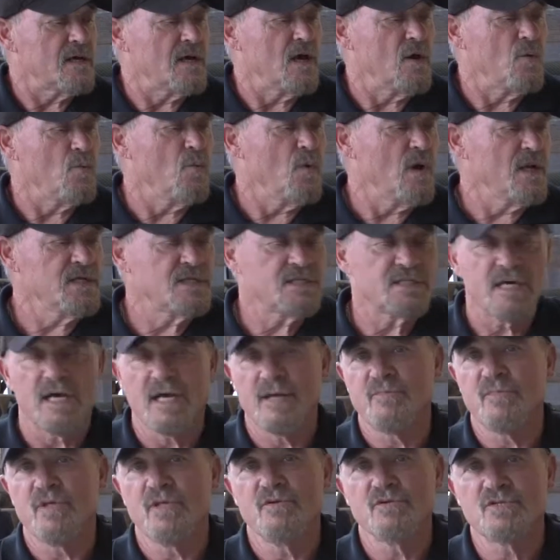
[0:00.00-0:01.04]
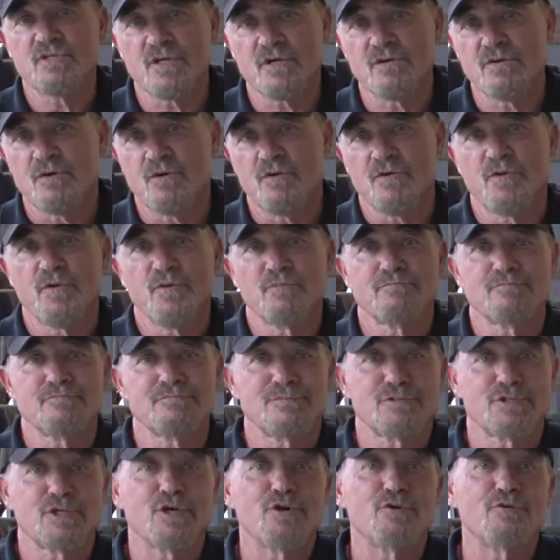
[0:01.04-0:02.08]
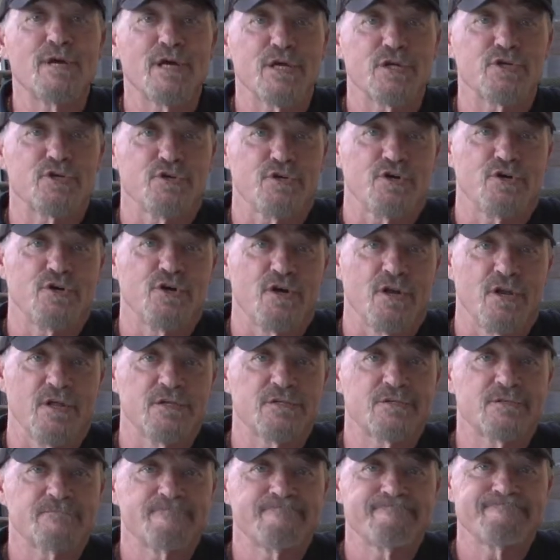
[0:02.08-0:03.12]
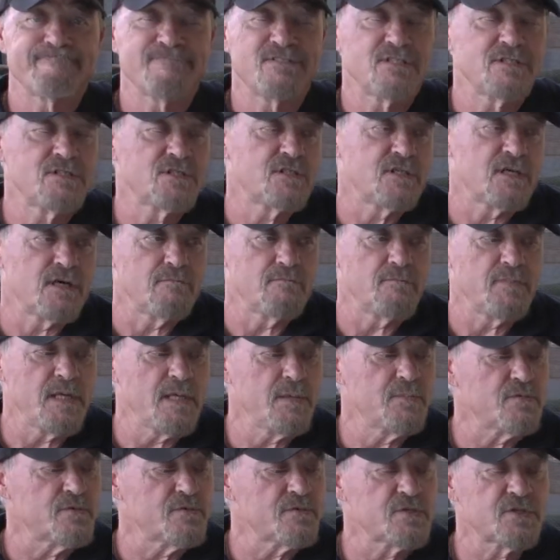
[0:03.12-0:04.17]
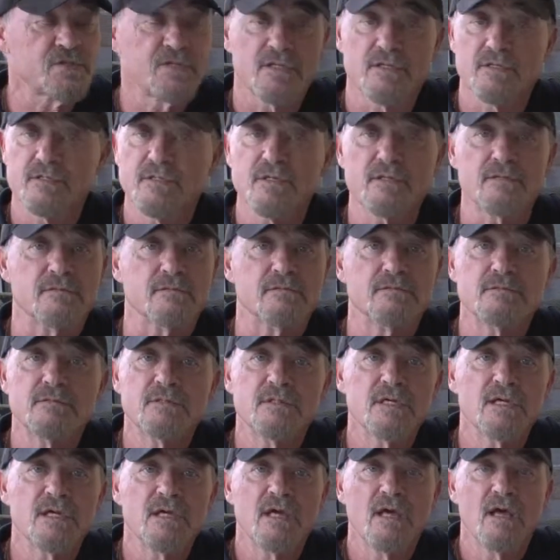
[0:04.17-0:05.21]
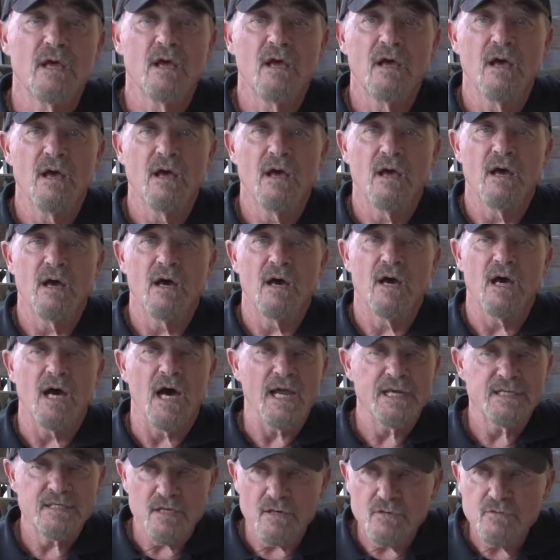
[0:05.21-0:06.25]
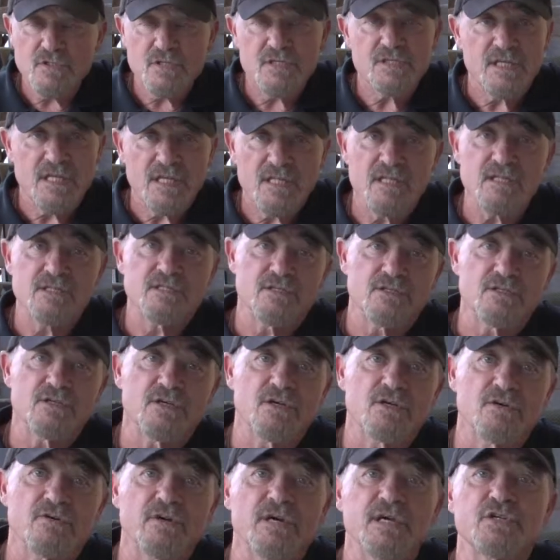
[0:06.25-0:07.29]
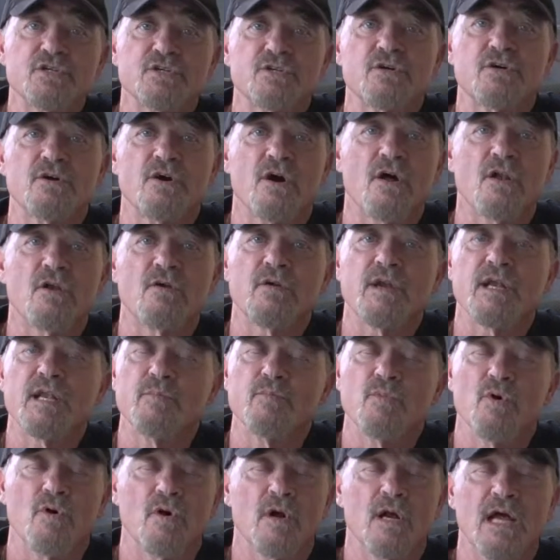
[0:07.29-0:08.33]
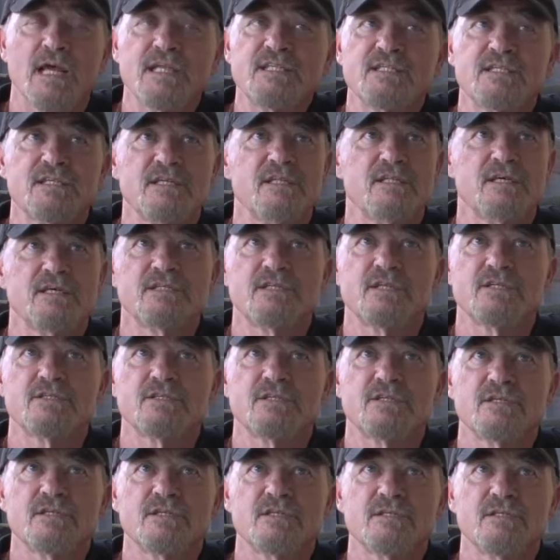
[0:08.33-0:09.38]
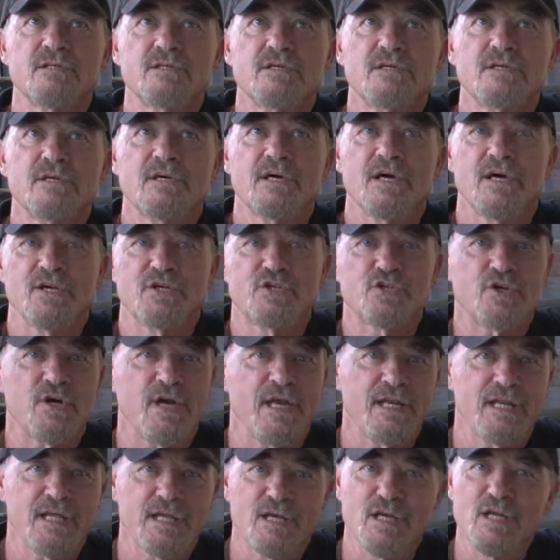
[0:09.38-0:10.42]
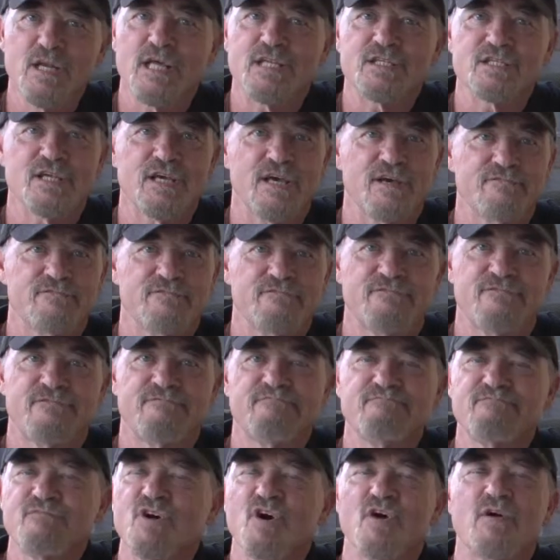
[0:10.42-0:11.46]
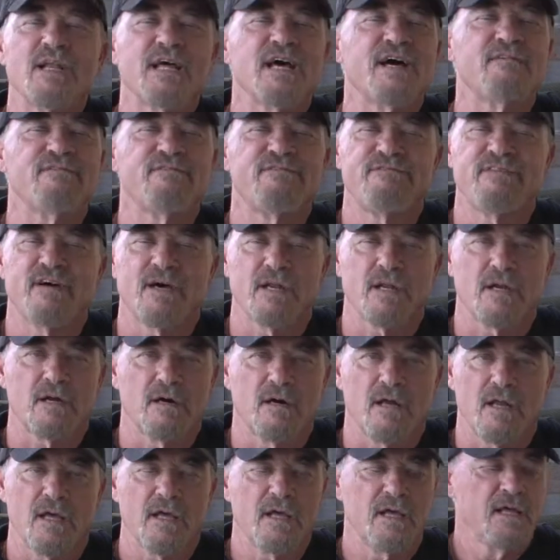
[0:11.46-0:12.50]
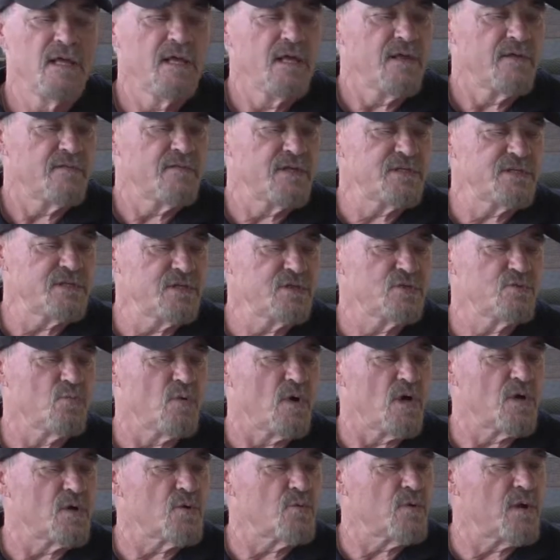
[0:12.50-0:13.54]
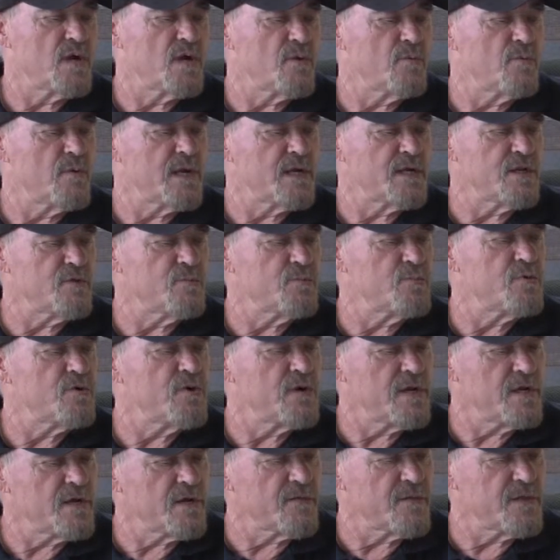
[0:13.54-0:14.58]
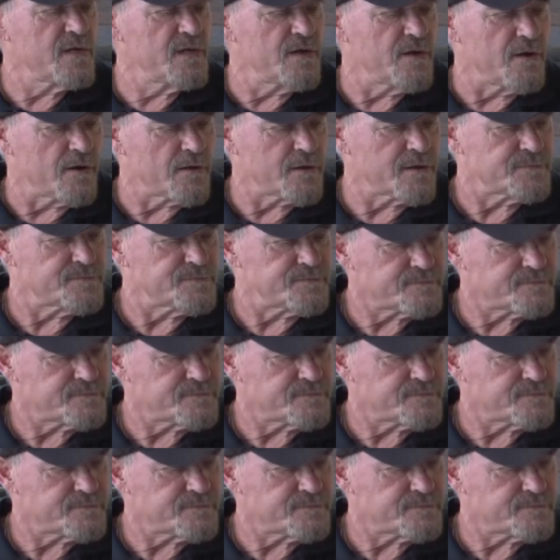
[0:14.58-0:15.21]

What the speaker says: at one time they used to call them correction collars. Some people still do. I don't see this as a correction collar anymore. I see this as a training and let's go and have fun collar. This is one where when you put it on the dog,